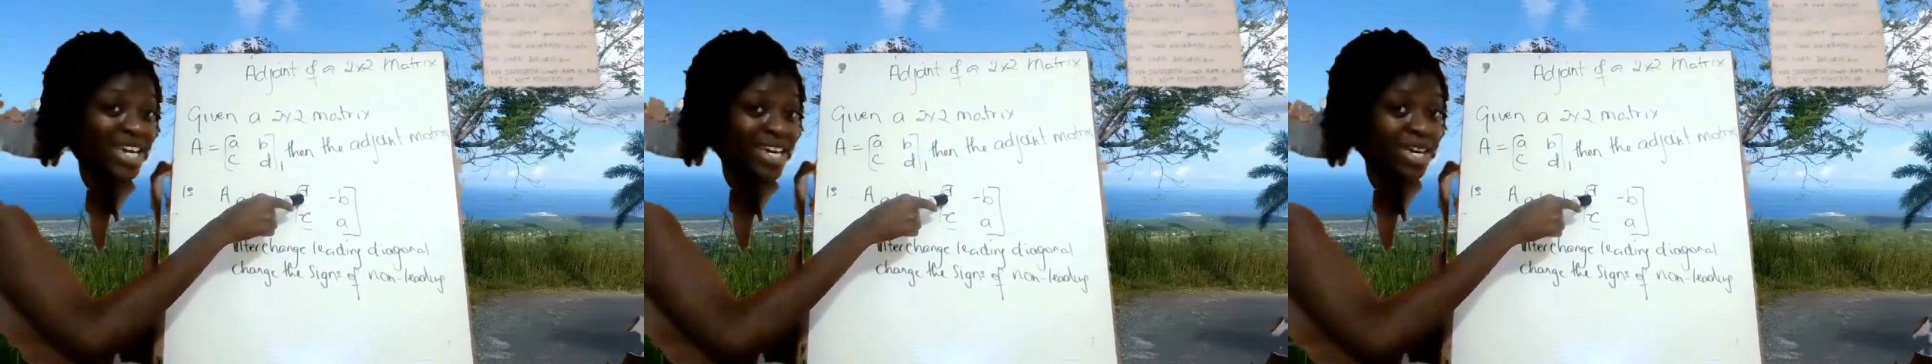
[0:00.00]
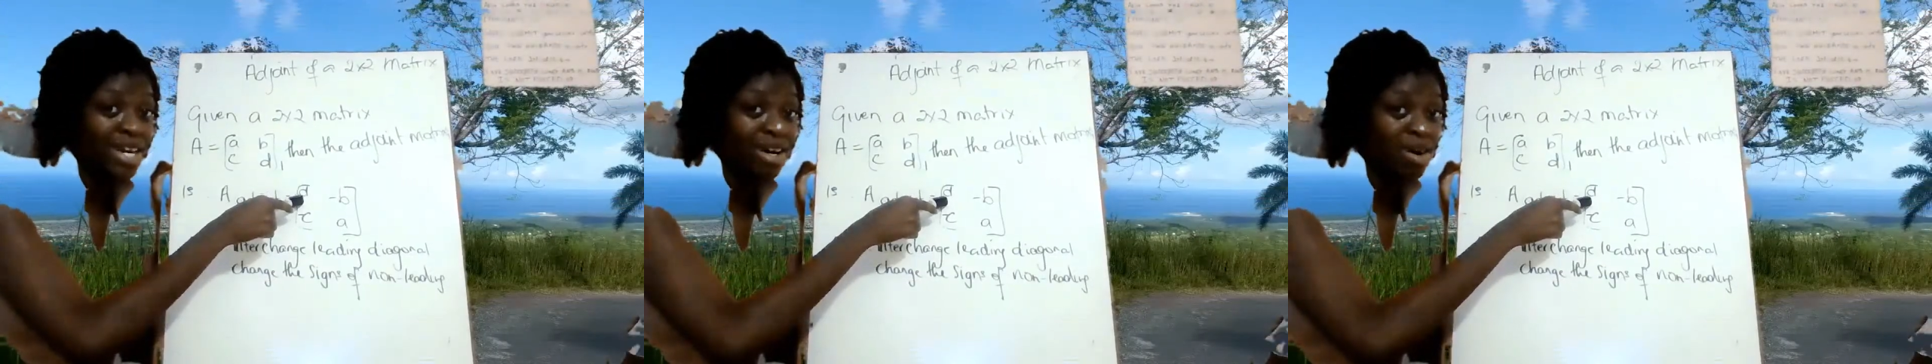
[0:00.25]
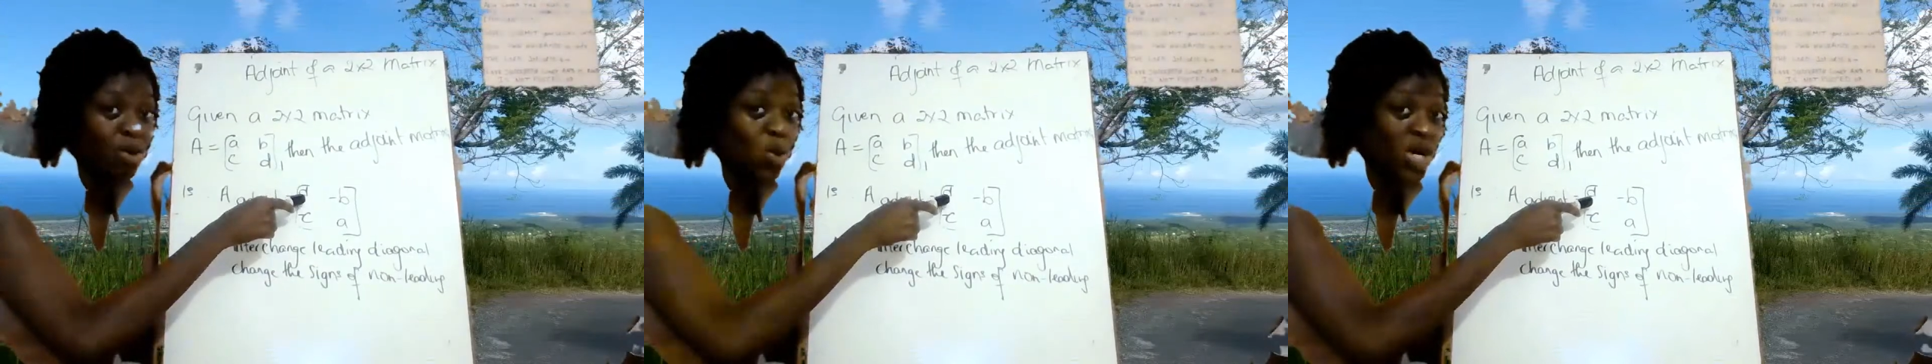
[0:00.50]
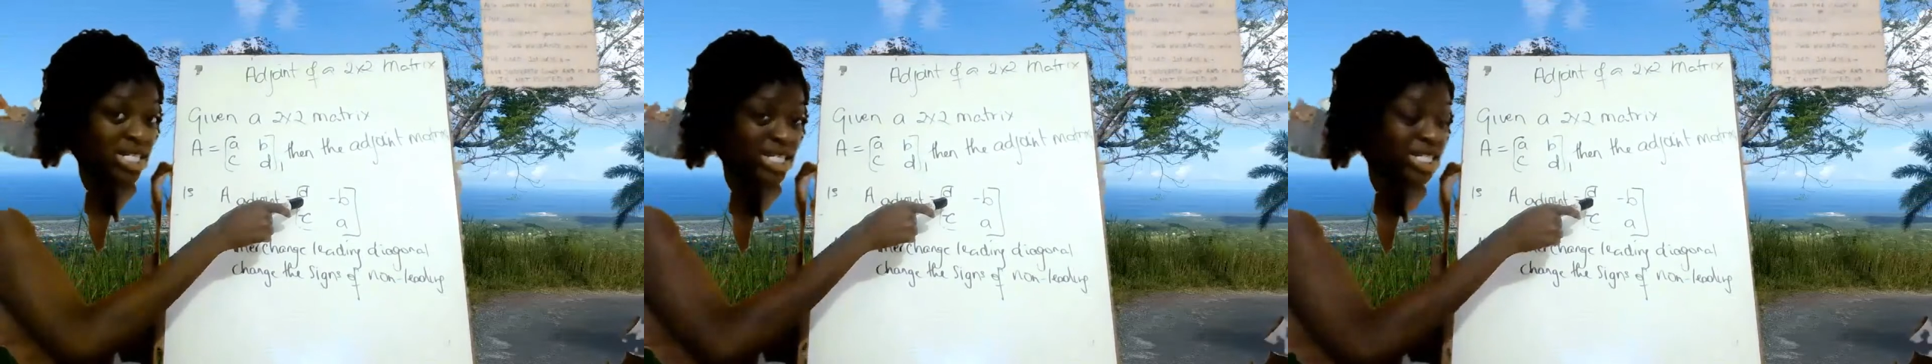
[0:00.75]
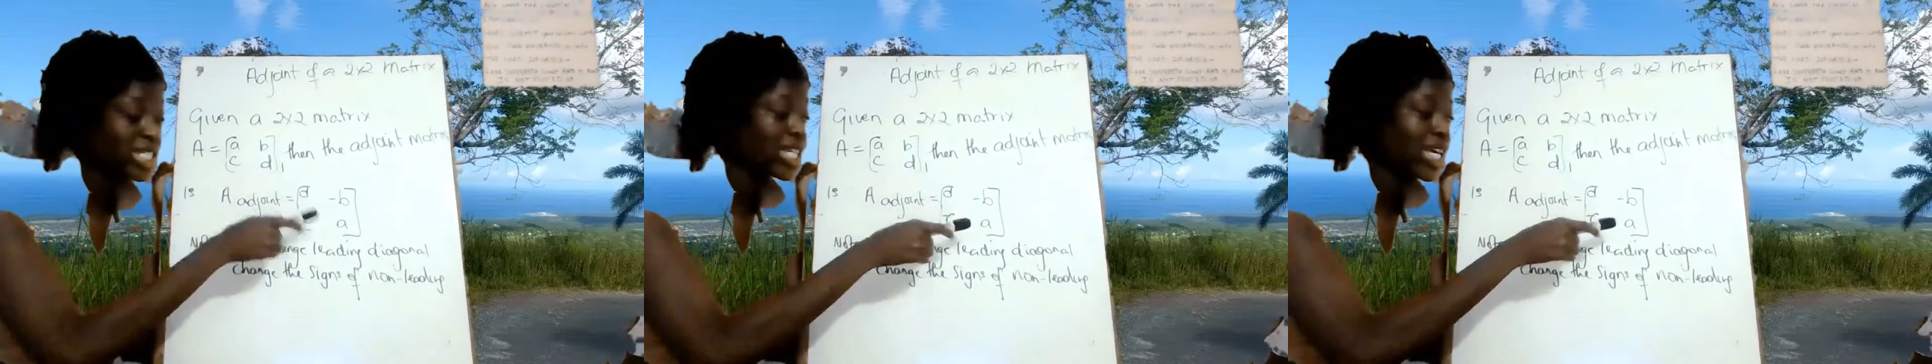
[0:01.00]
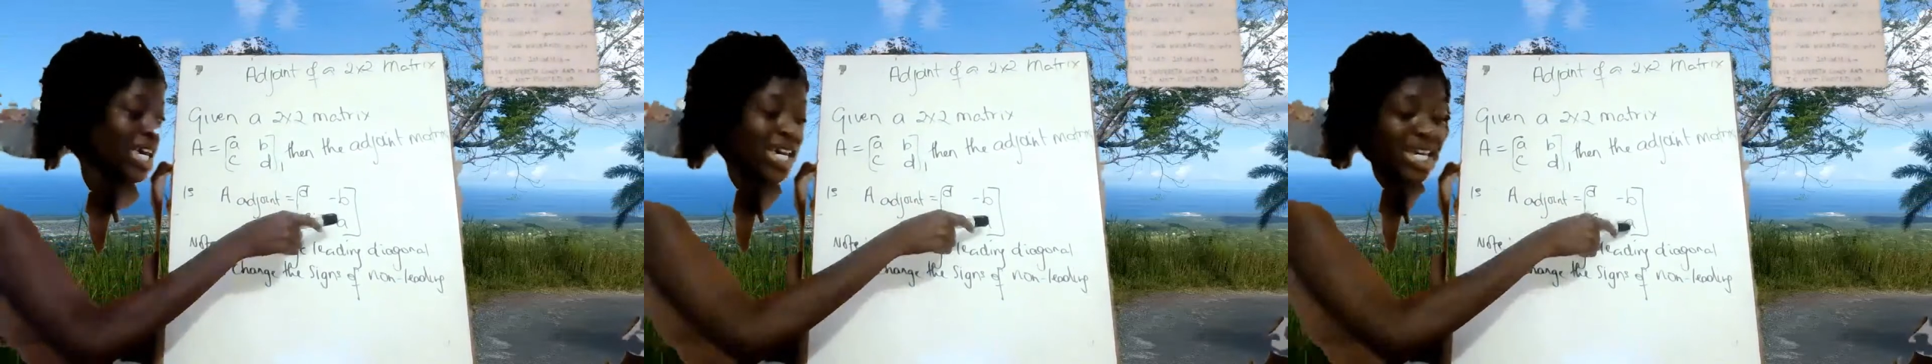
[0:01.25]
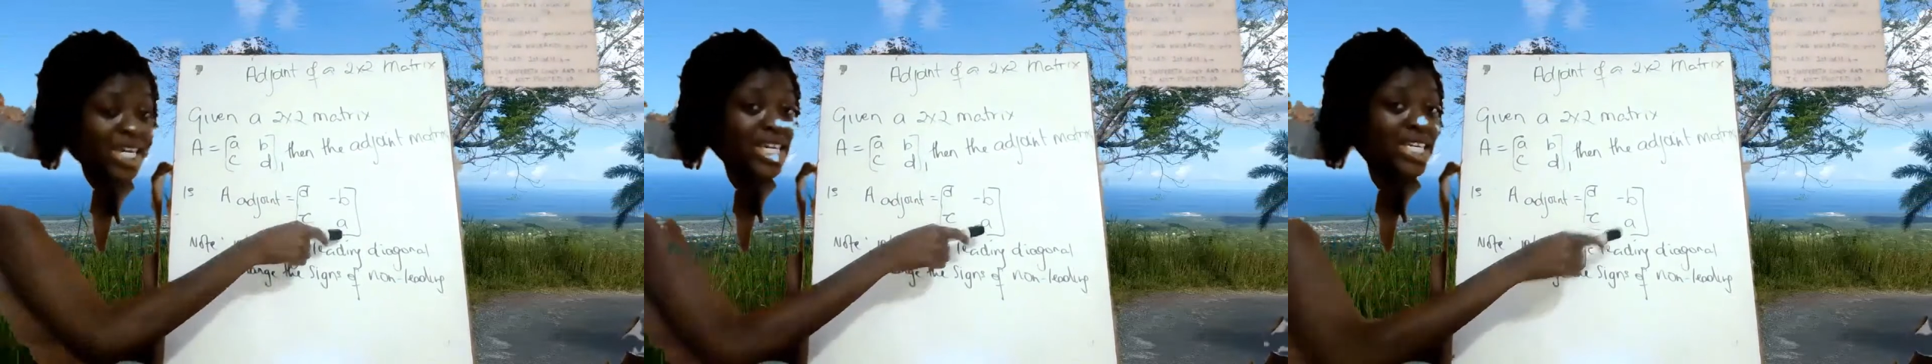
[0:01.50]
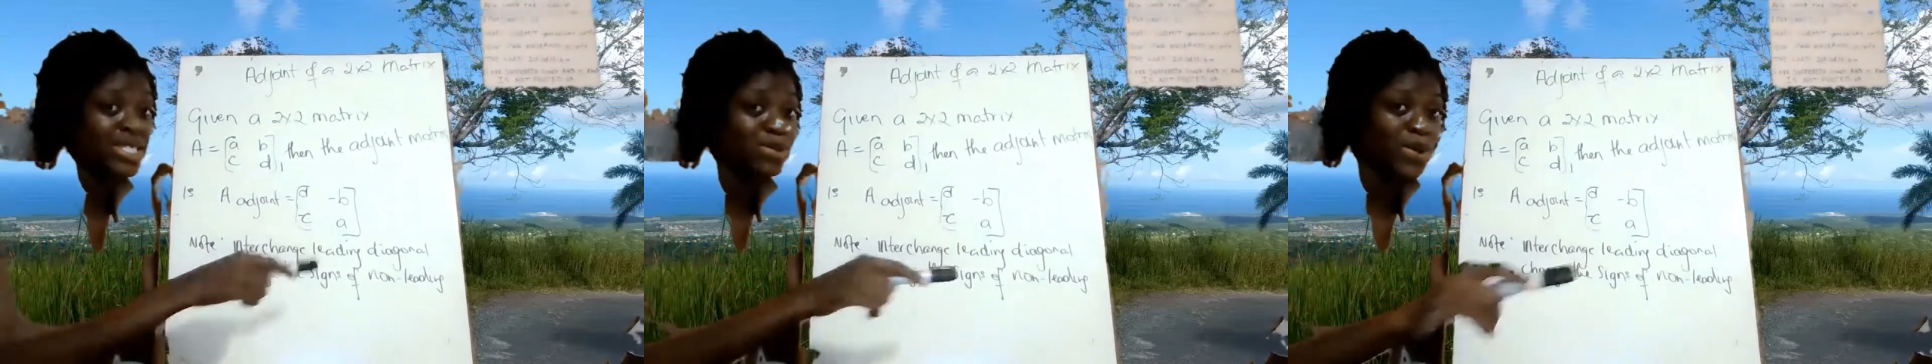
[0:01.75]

A was, A is